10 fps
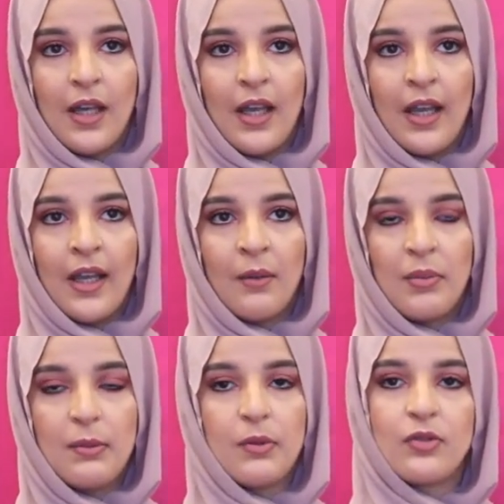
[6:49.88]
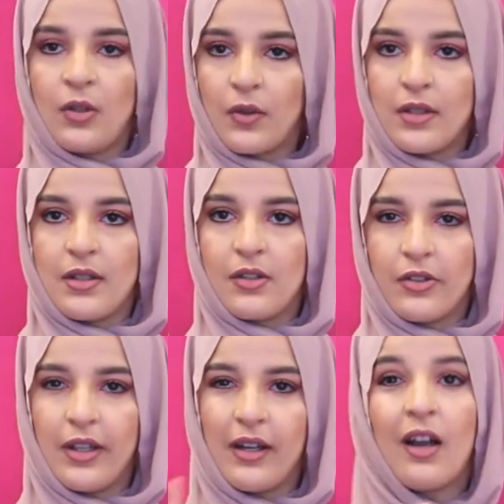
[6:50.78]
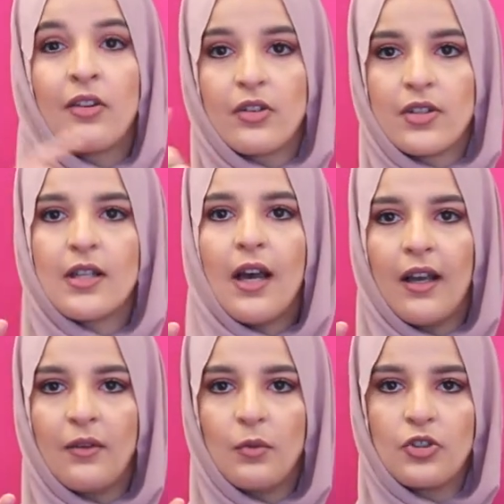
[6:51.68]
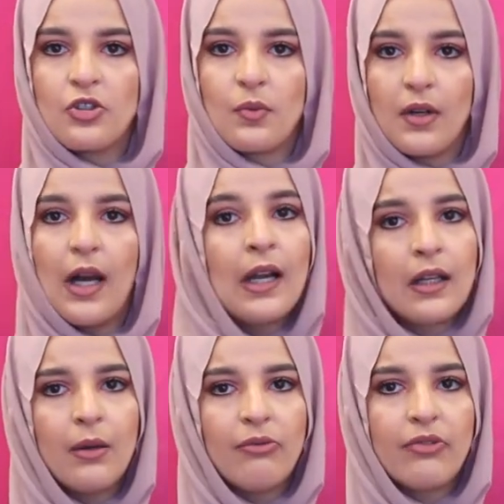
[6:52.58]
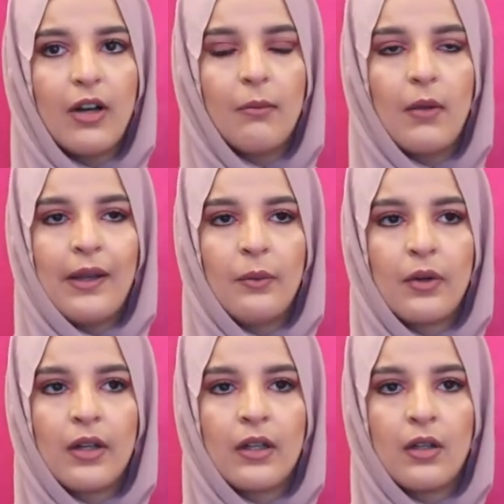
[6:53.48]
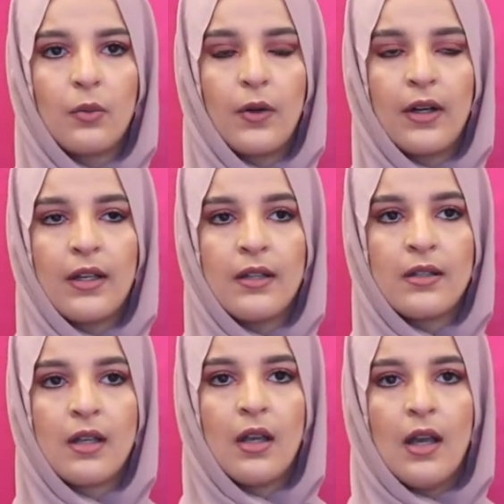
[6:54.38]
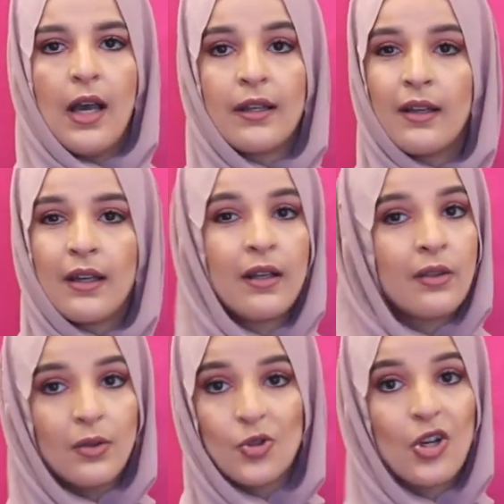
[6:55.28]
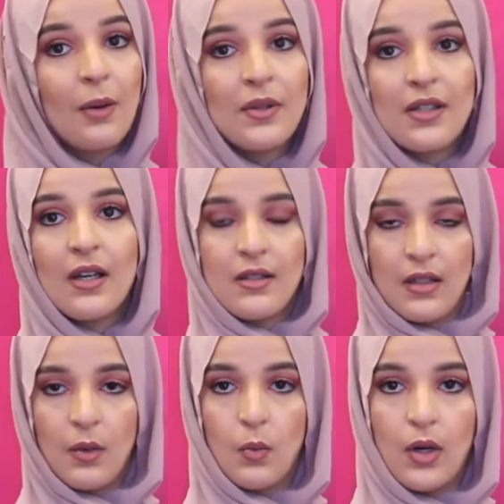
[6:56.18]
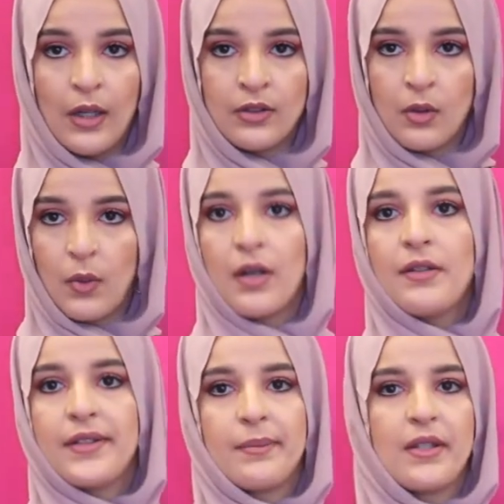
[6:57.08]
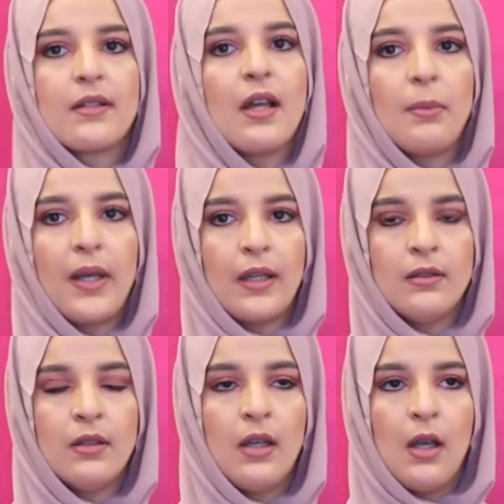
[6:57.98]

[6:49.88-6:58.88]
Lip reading: And people don't consider that other side, which is where I come from, and whereas I get it, they're traumatized, and I don't want to dismiss that pain,